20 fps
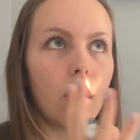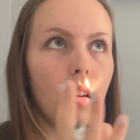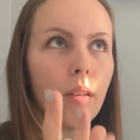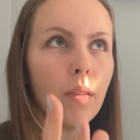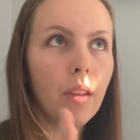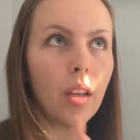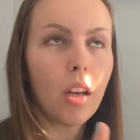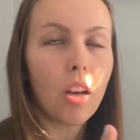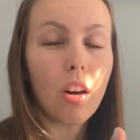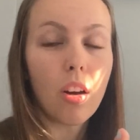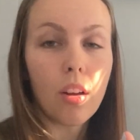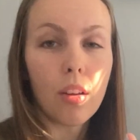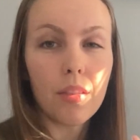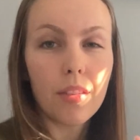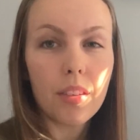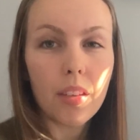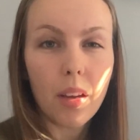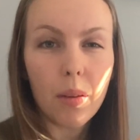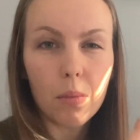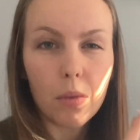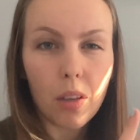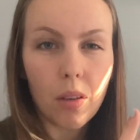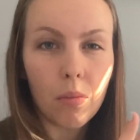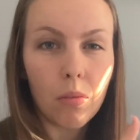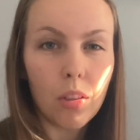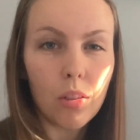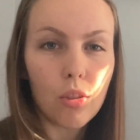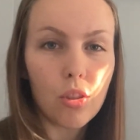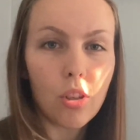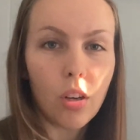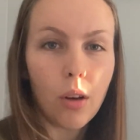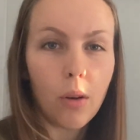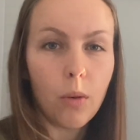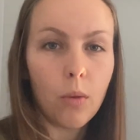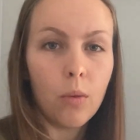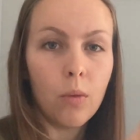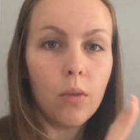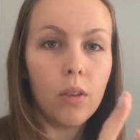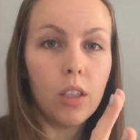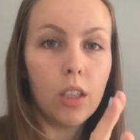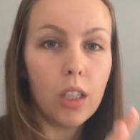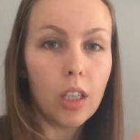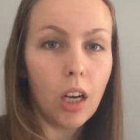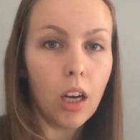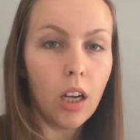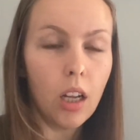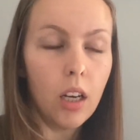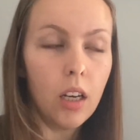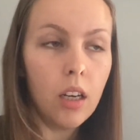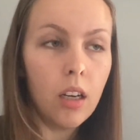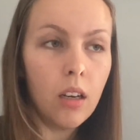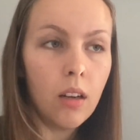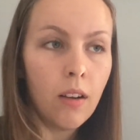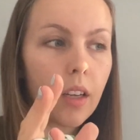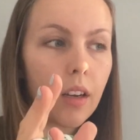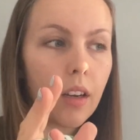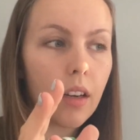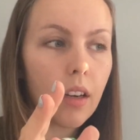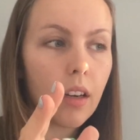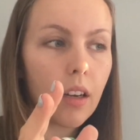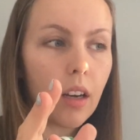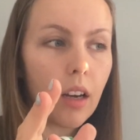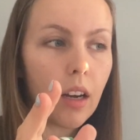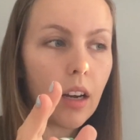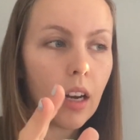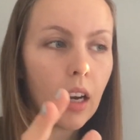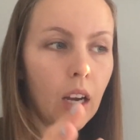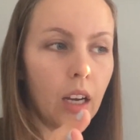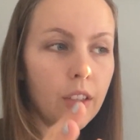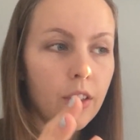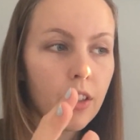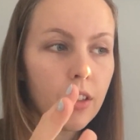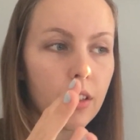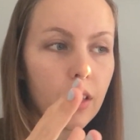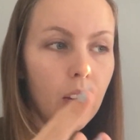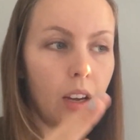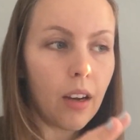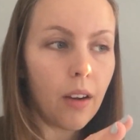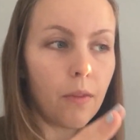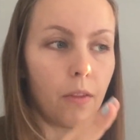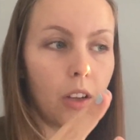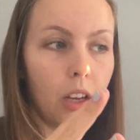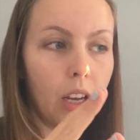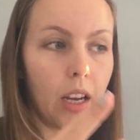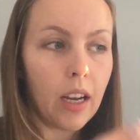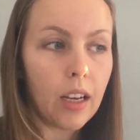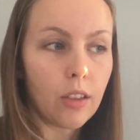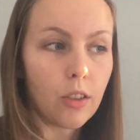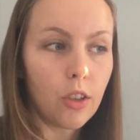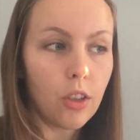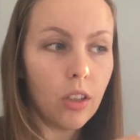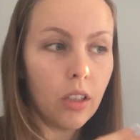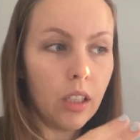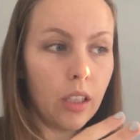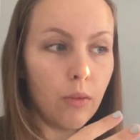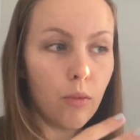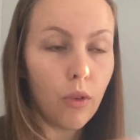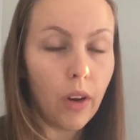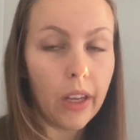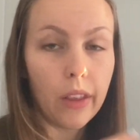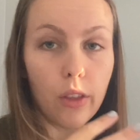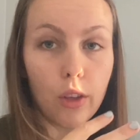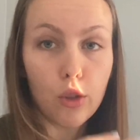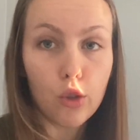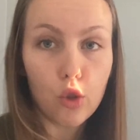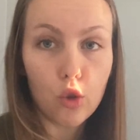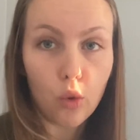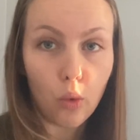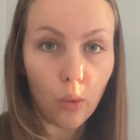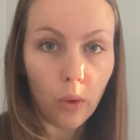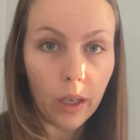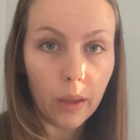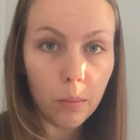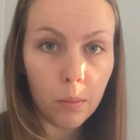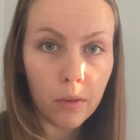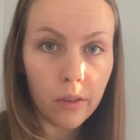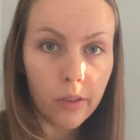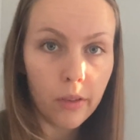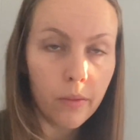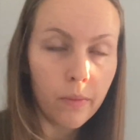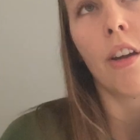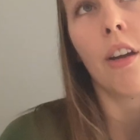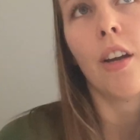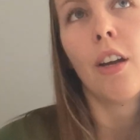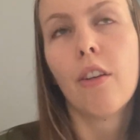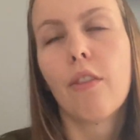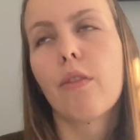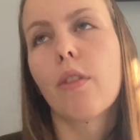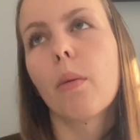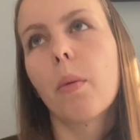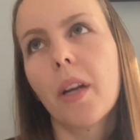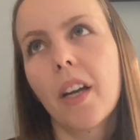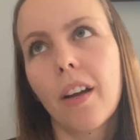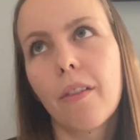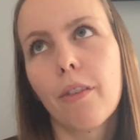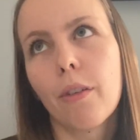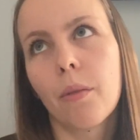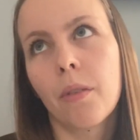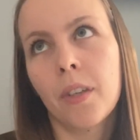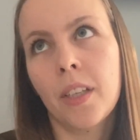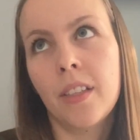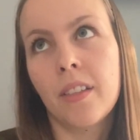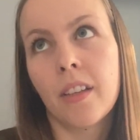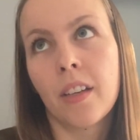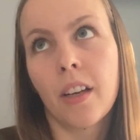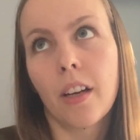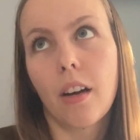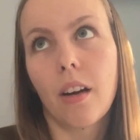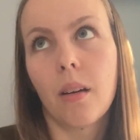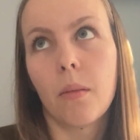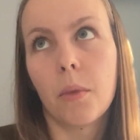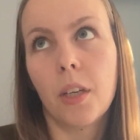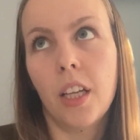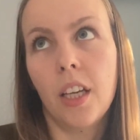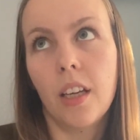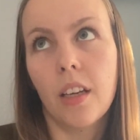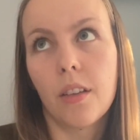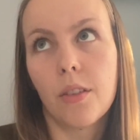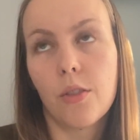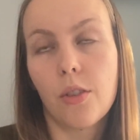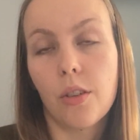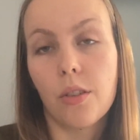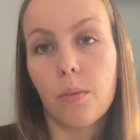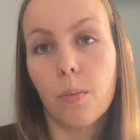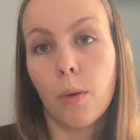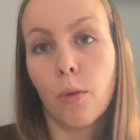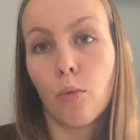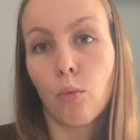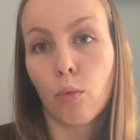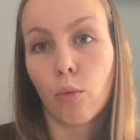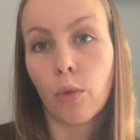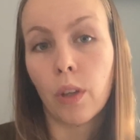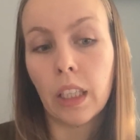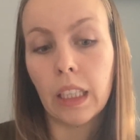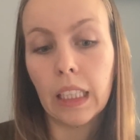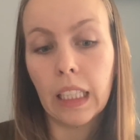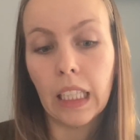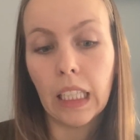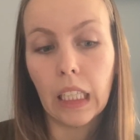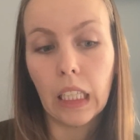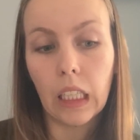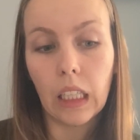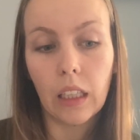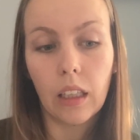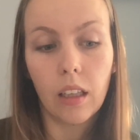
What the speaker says: the concept of the show done. I just have to actually write the script. For whatever reason, comedy has just been really